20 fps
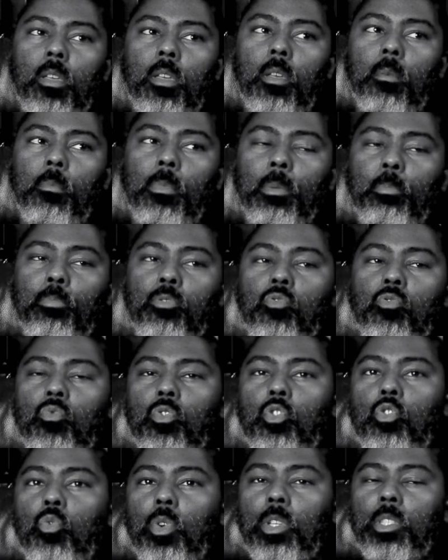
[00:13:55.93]
but Peru
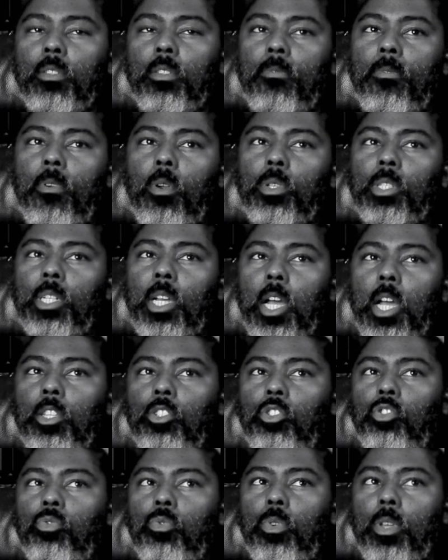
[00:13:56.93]
was the first
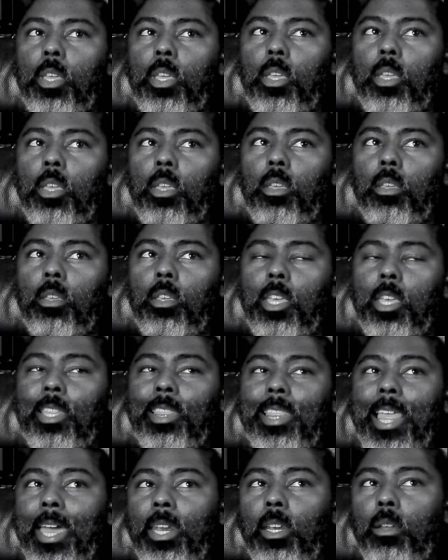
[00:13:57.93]
country in
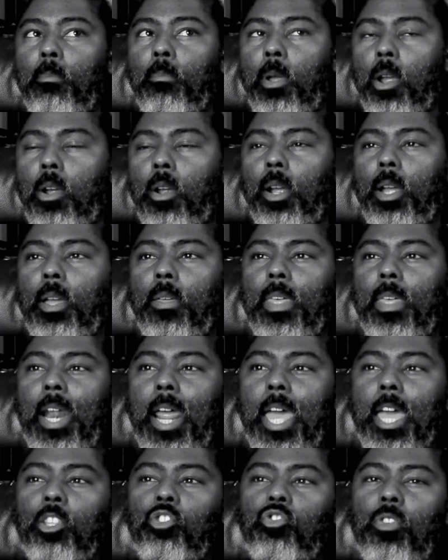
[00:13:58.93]
Latin America that I
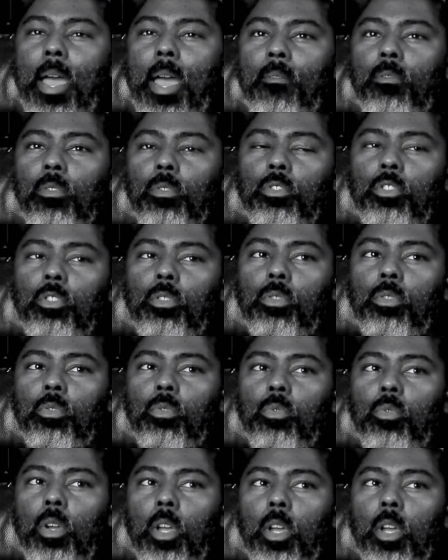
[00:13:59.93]
had traveled to,